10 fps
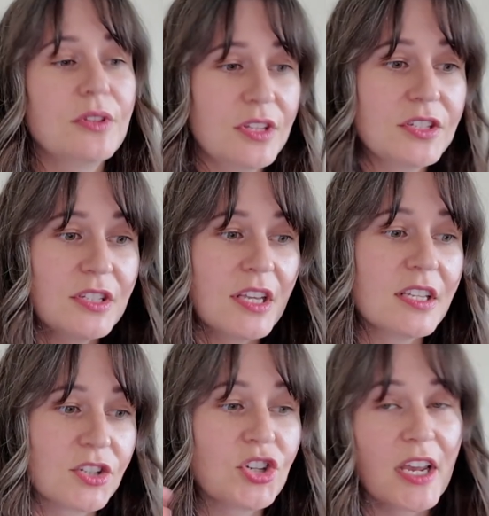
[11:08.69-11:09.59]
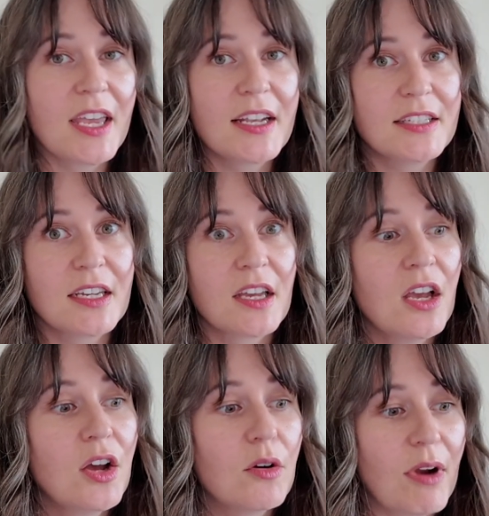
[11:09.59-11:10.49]
that this thing is a gigantic
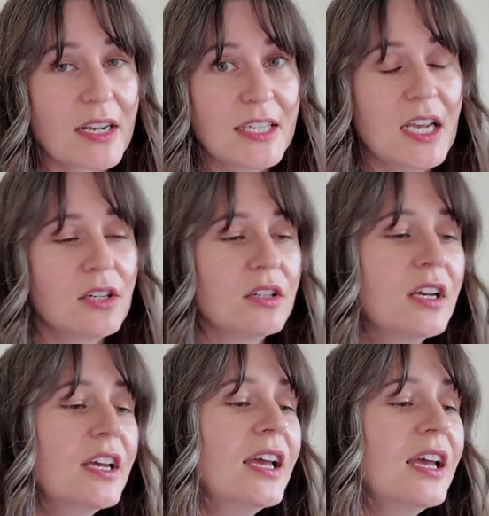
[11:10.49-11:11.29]
rectangle.